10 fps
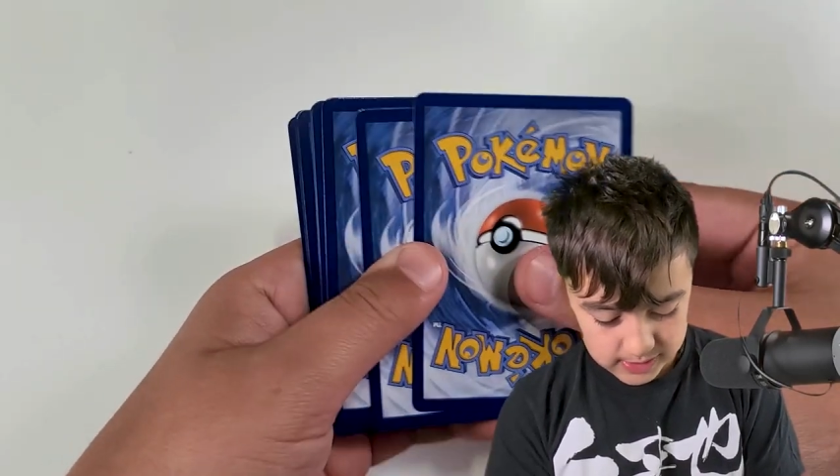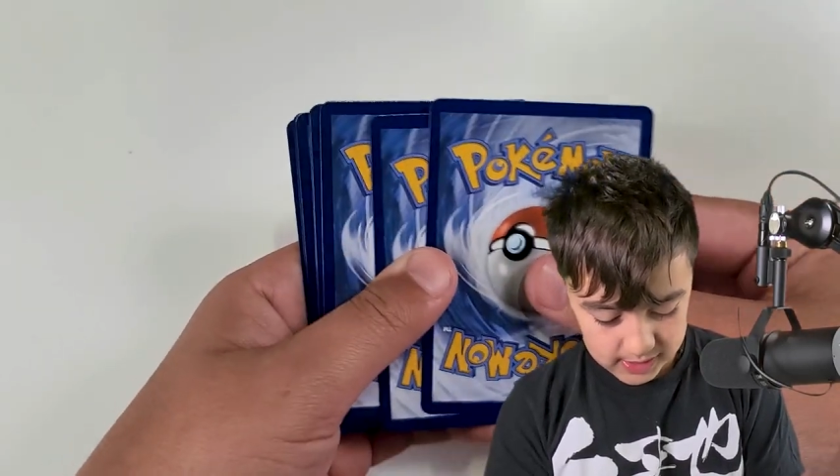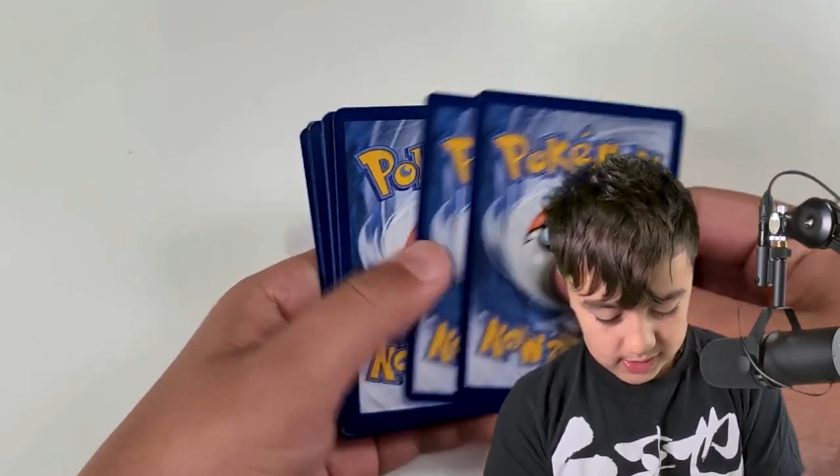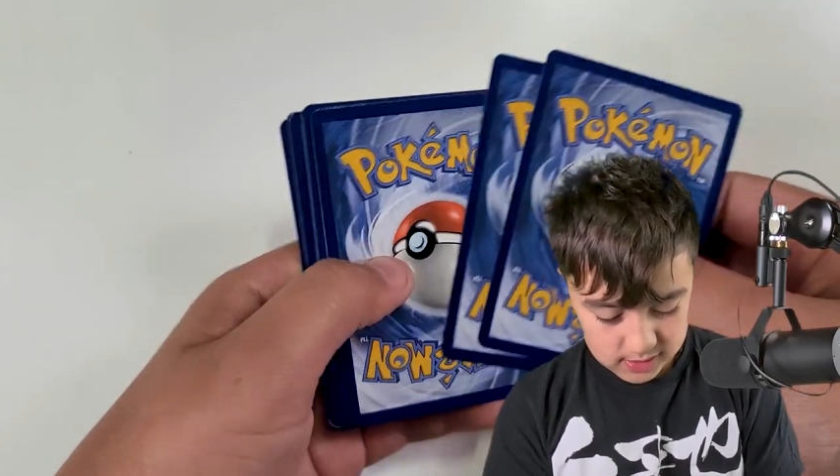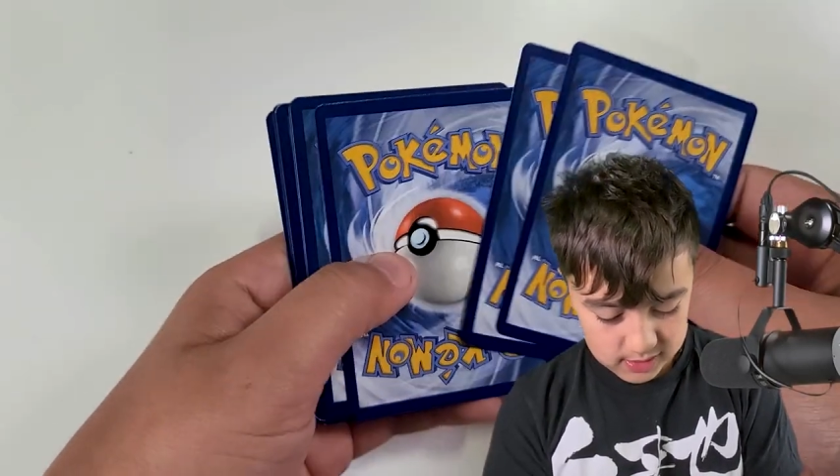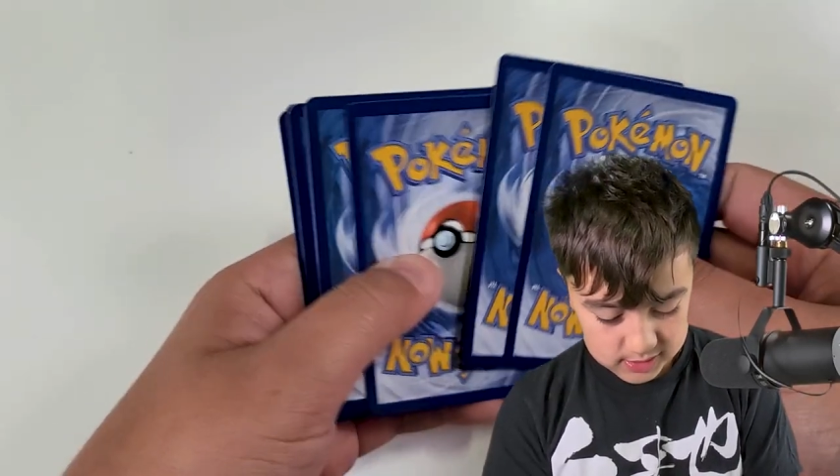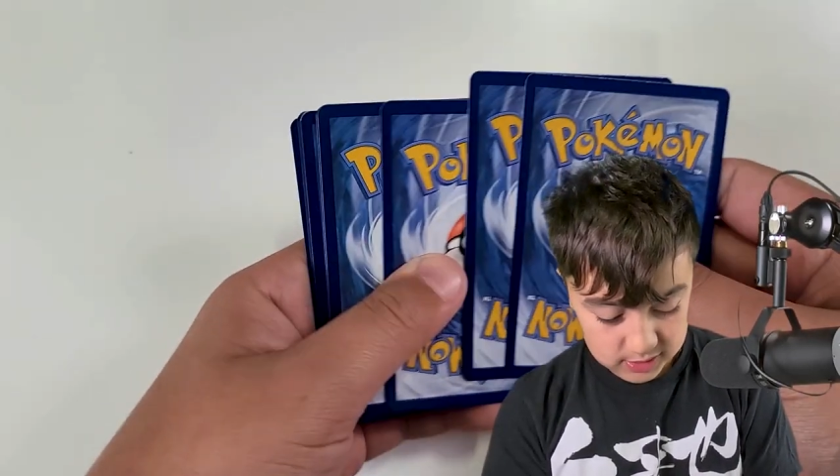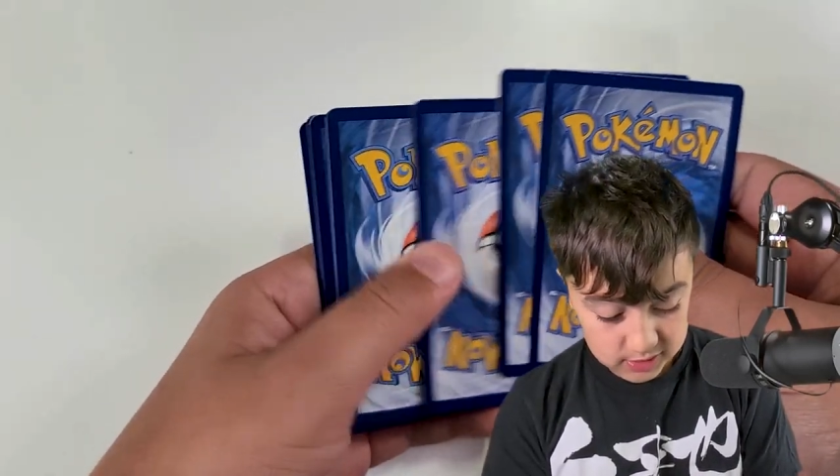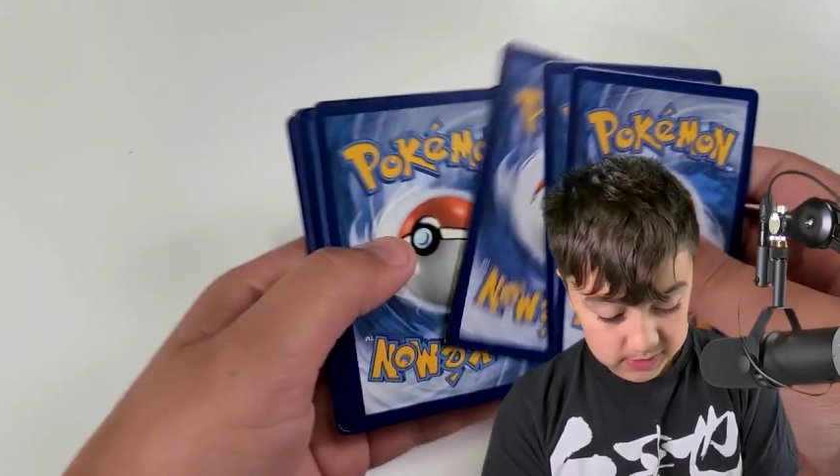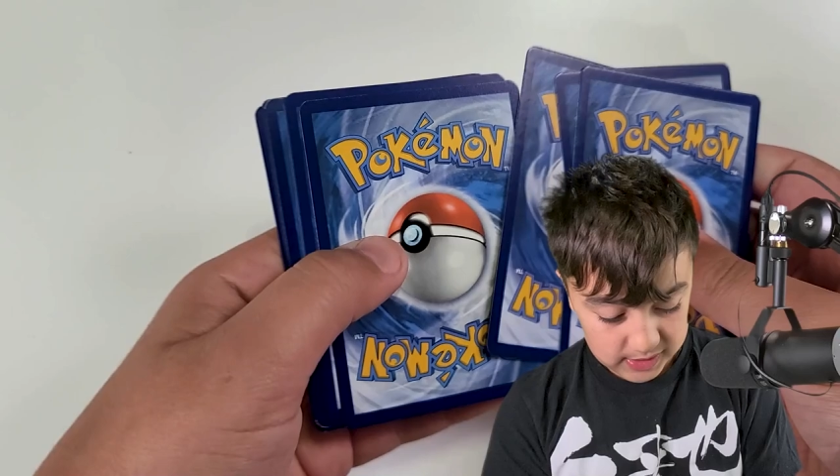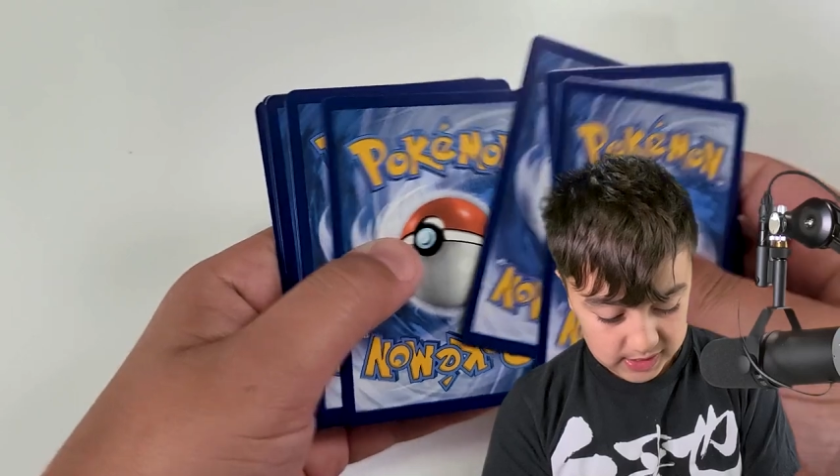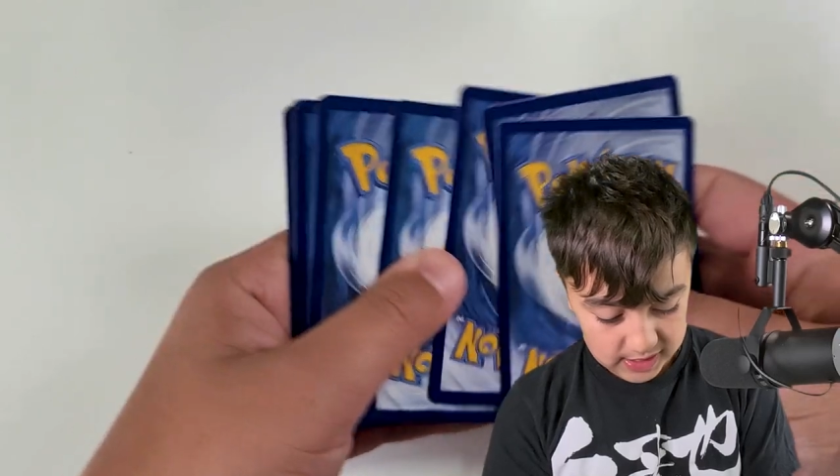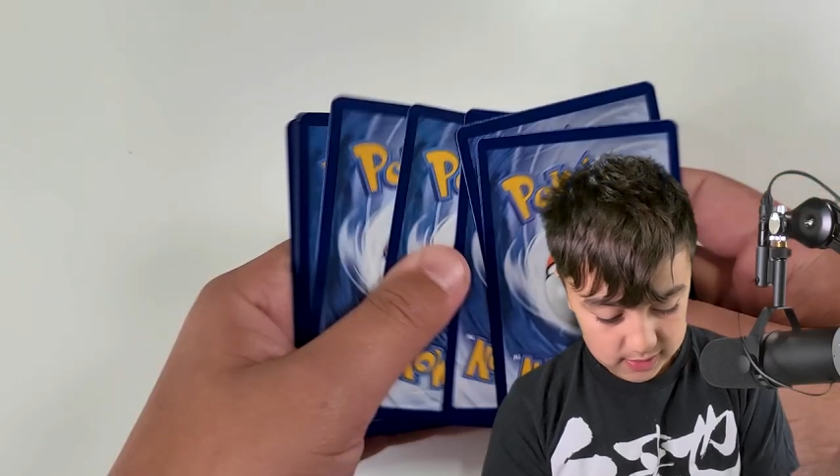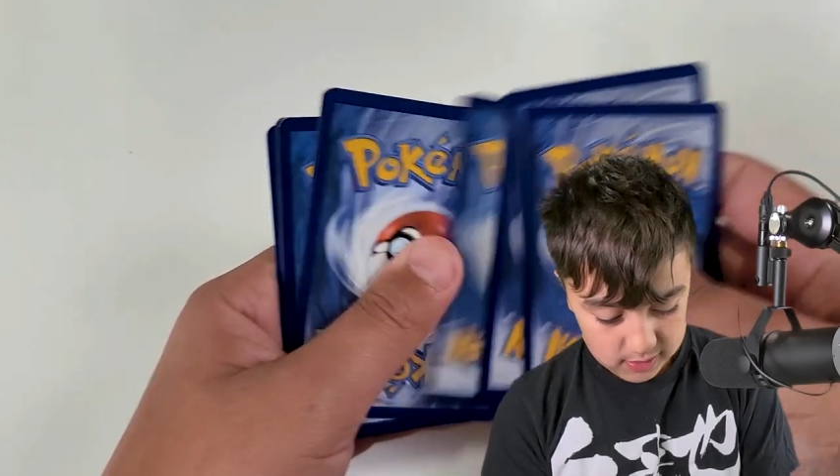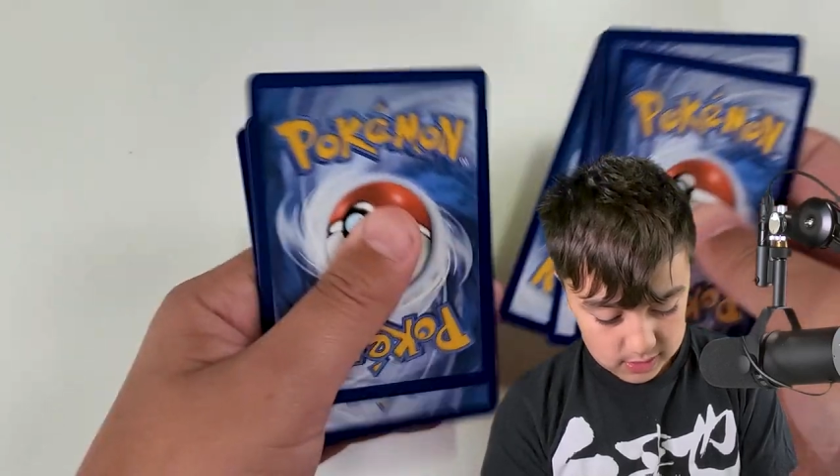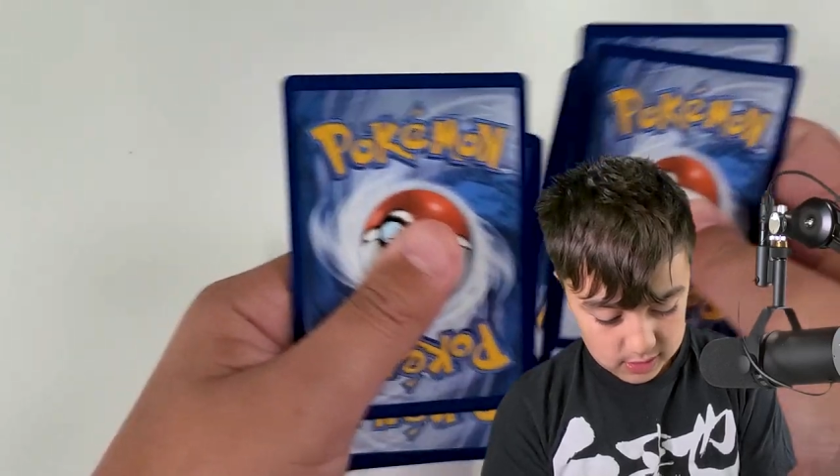mic. So does my dad.